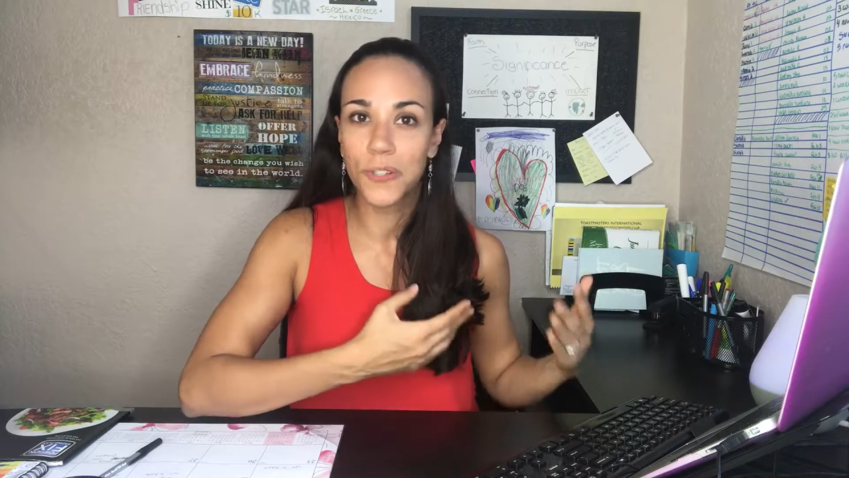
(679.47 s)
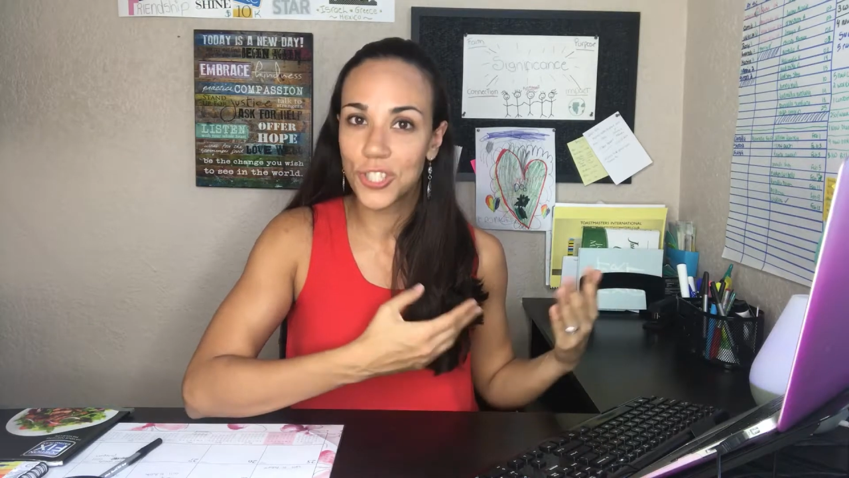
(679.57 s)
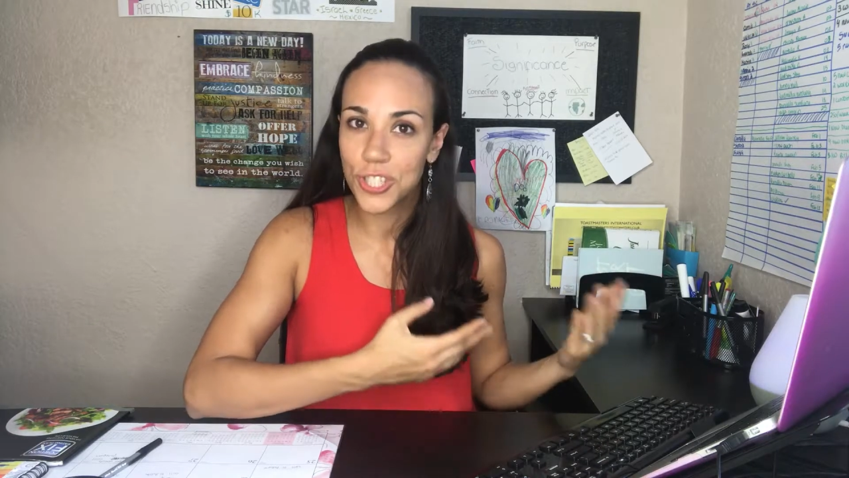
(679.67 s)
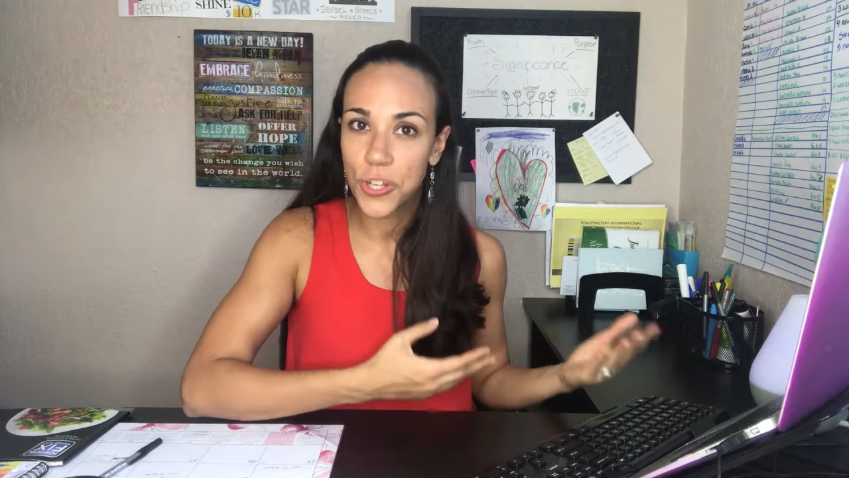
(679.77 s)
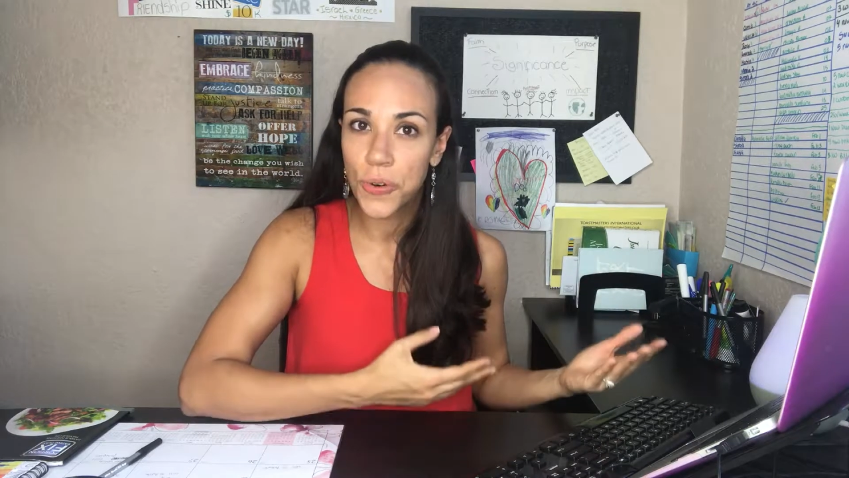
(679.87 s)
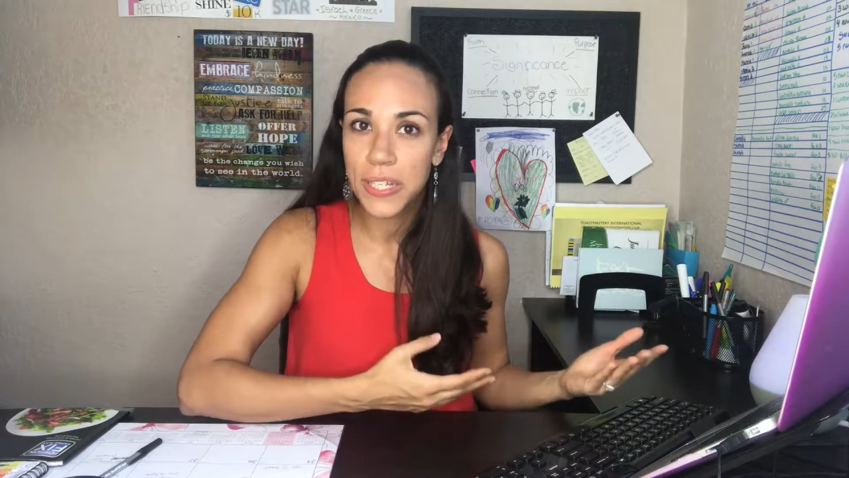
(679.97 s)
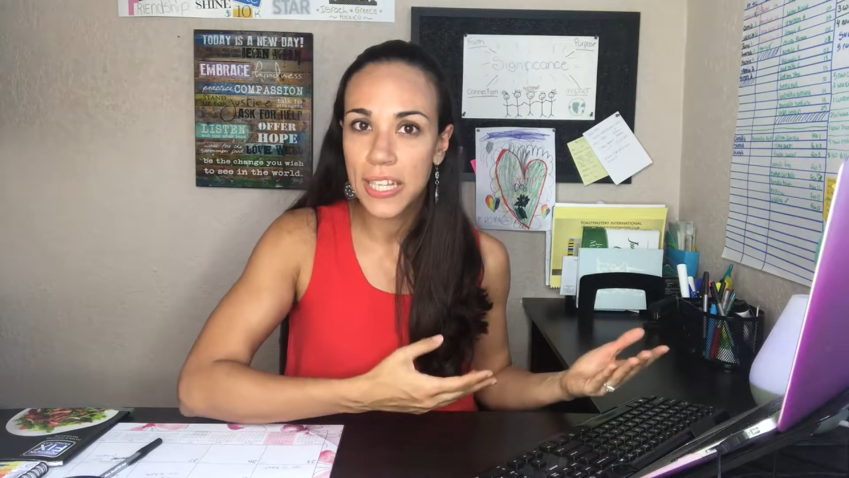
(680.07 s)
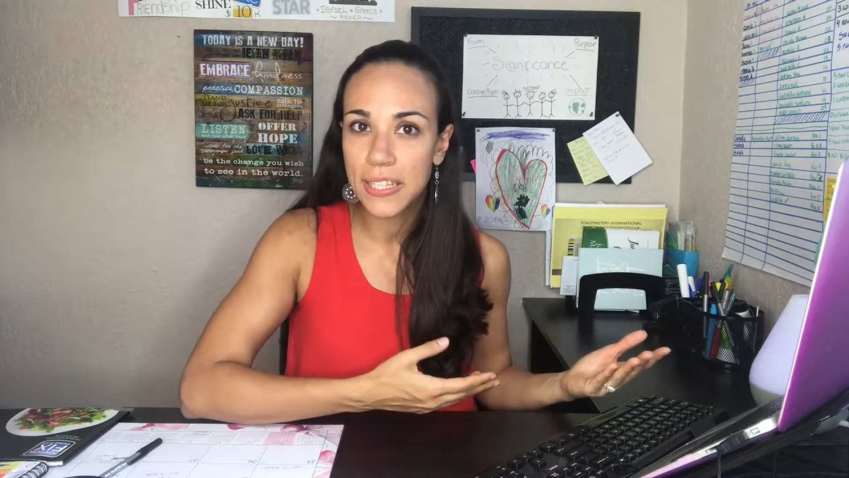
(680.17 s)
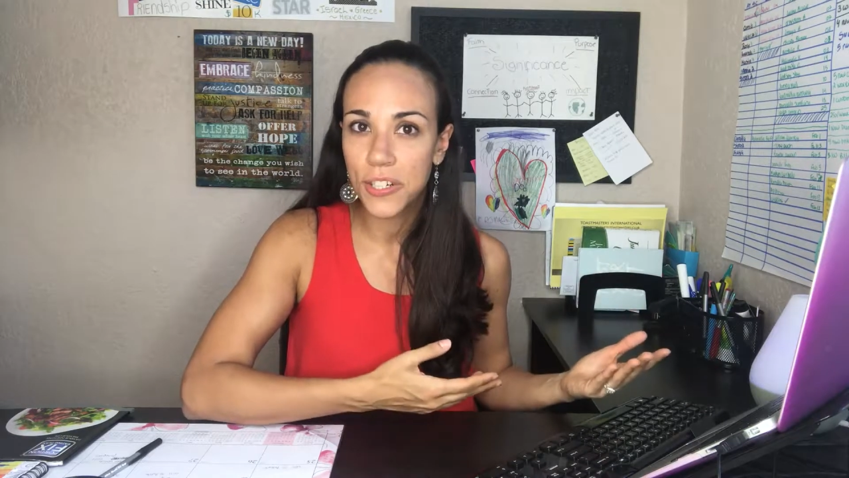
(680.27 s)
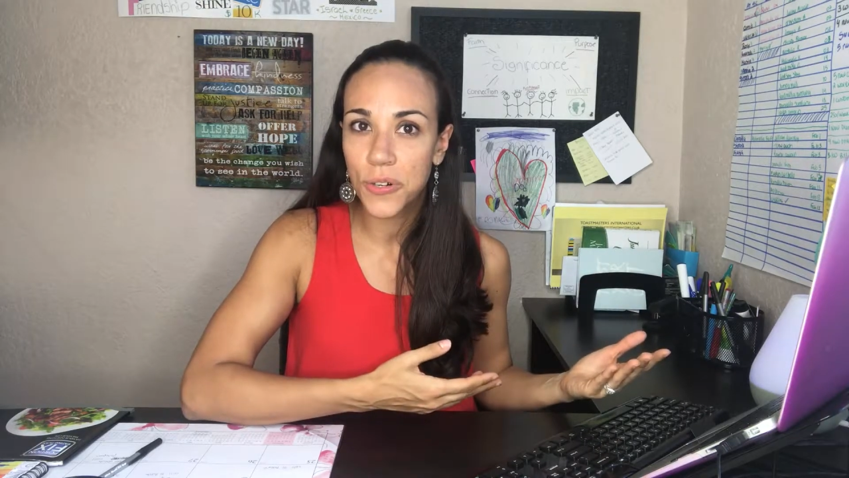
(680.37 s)
just knowing
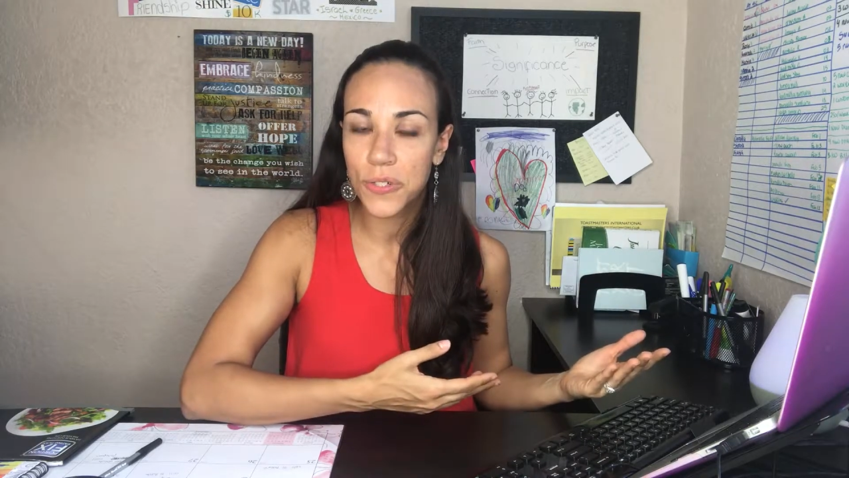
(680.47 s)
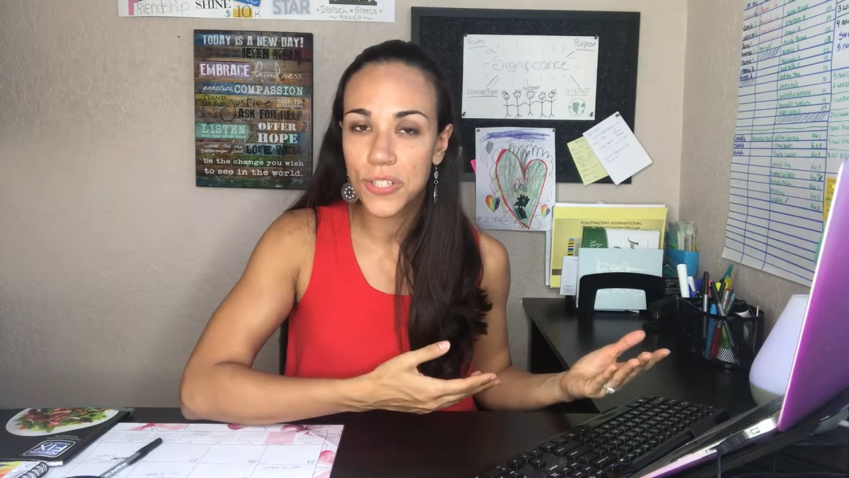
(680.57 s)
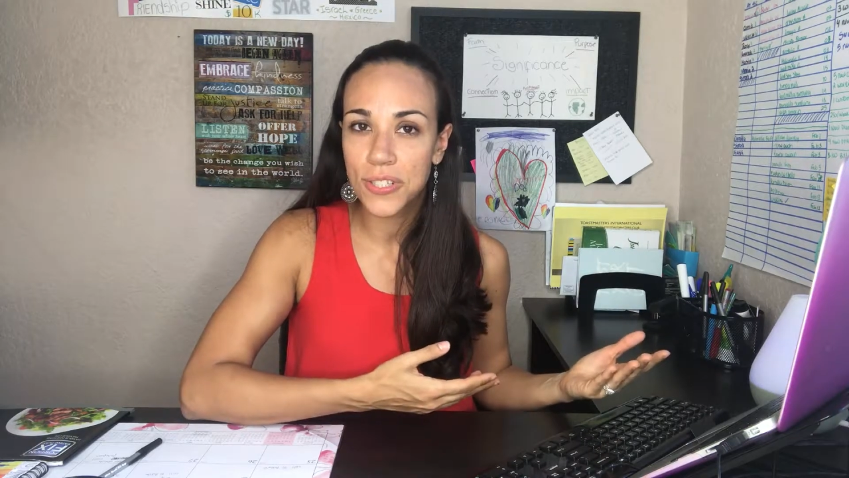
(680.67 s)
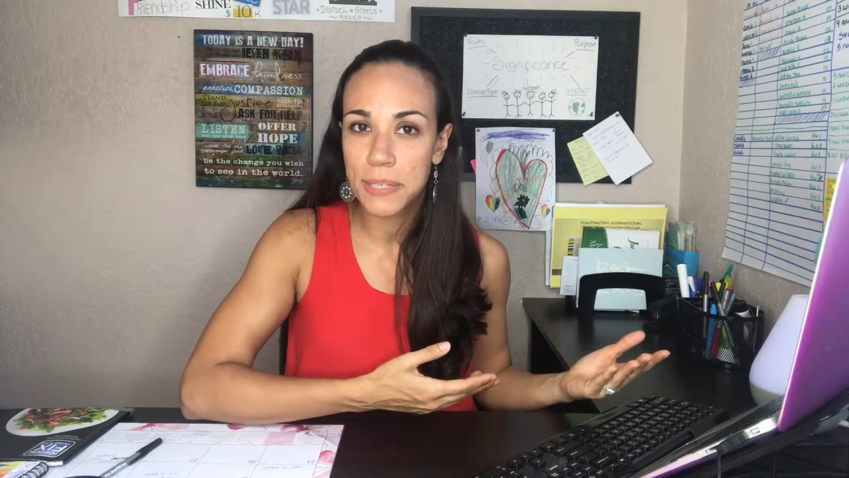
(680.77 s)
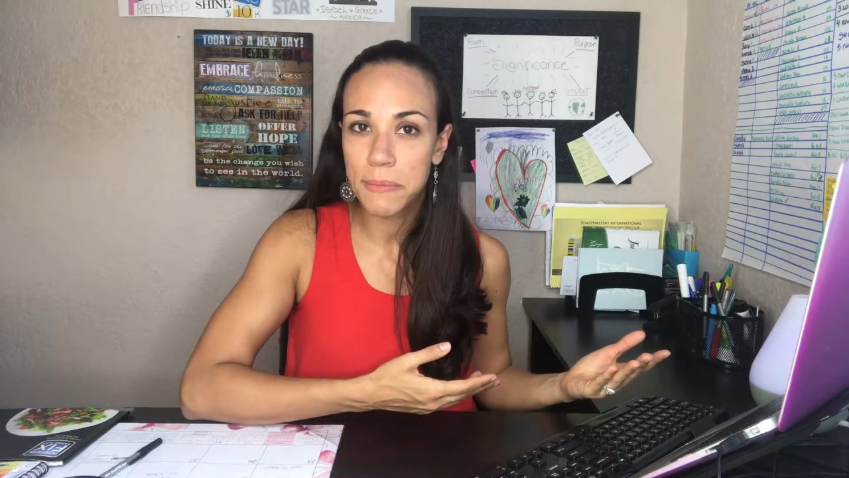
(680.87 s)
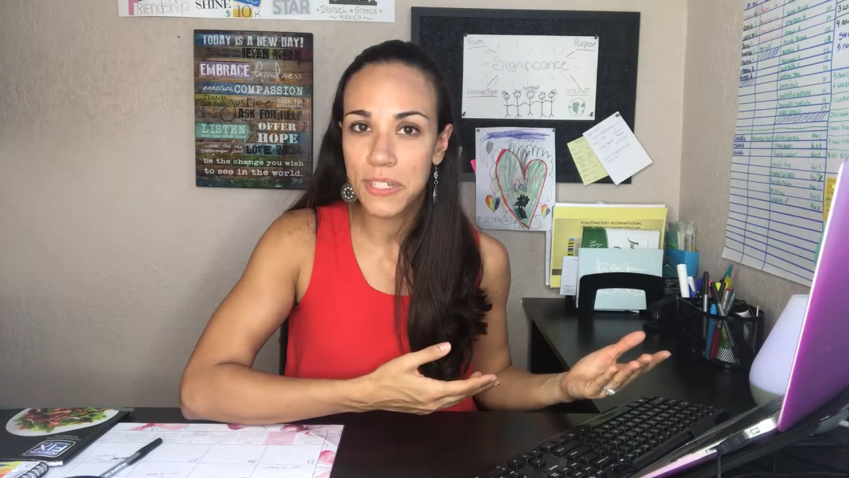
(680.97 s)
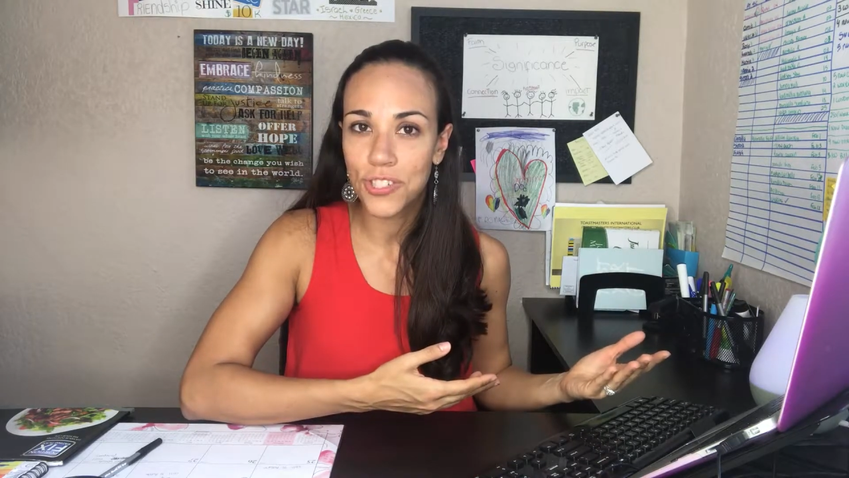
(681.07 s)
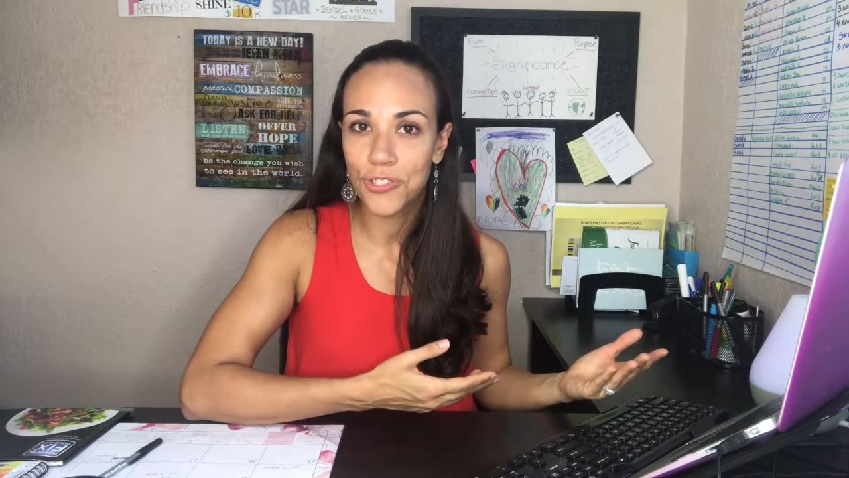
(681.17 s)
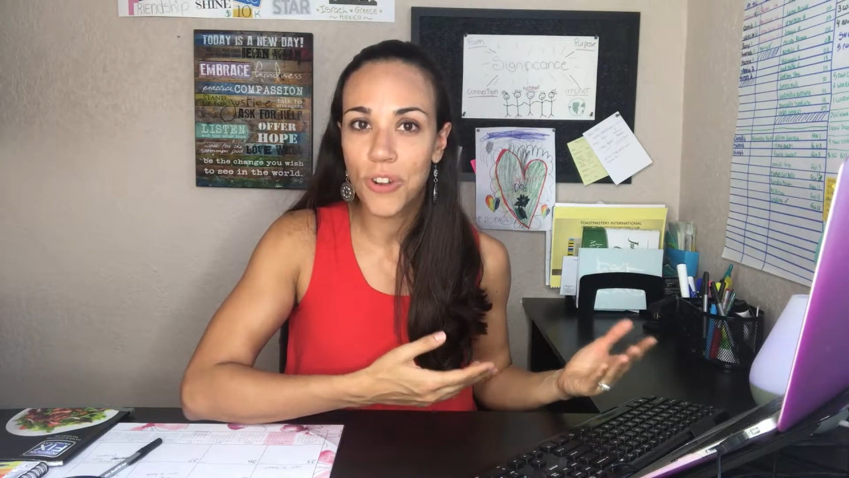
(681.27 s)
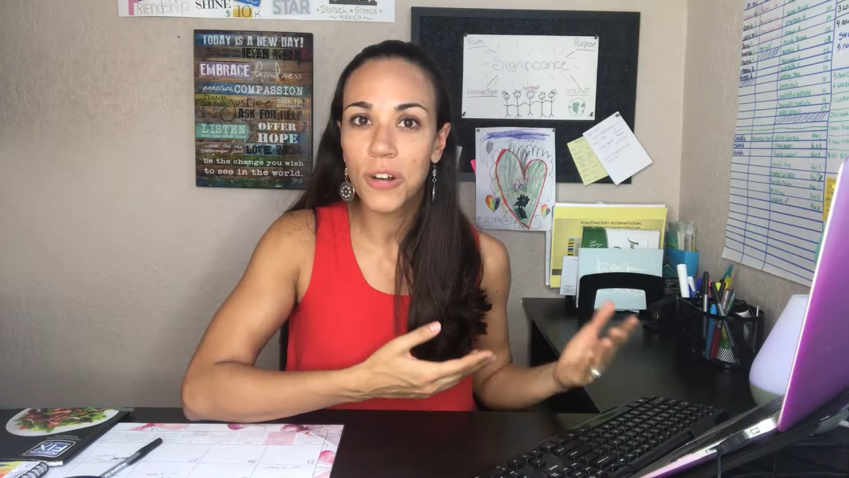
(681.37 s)
that they're going to similar
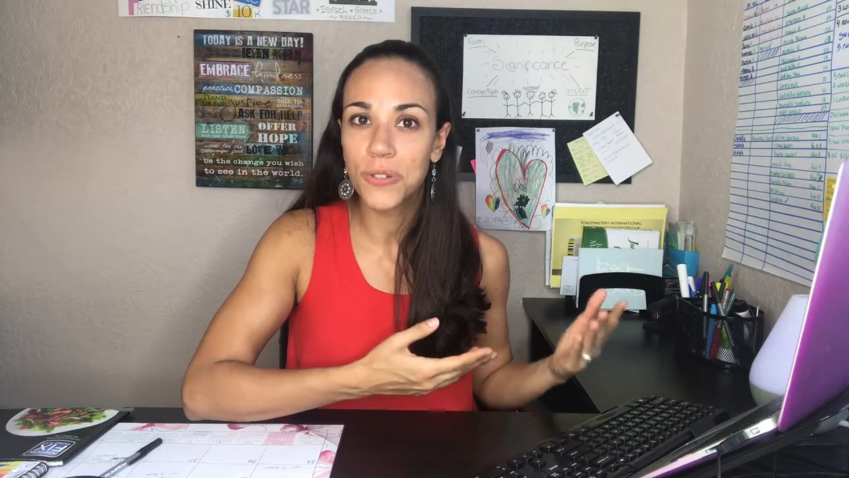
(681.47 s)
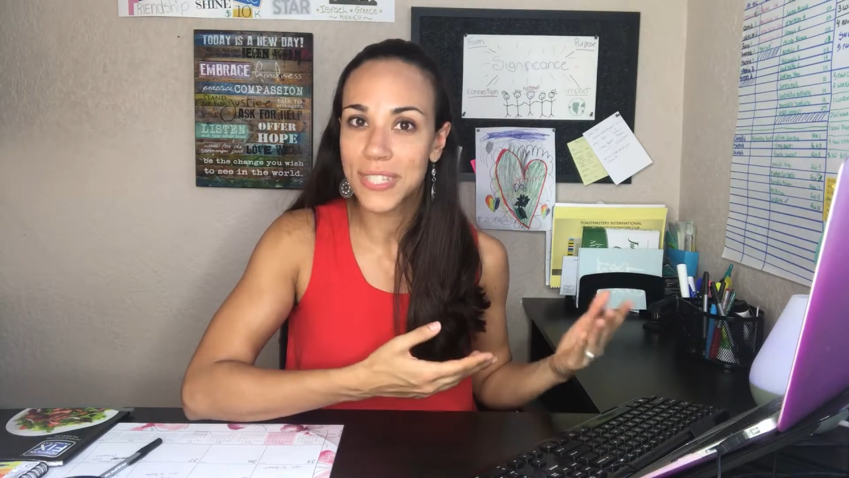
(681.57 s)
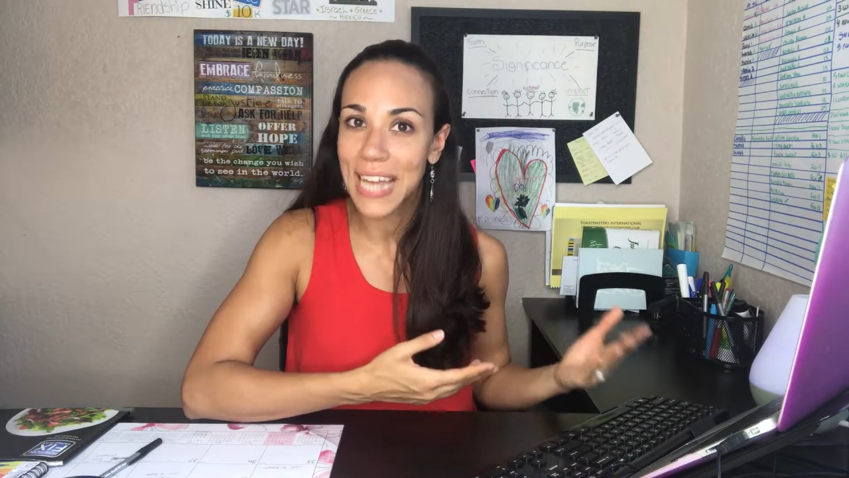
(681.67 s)
struggles,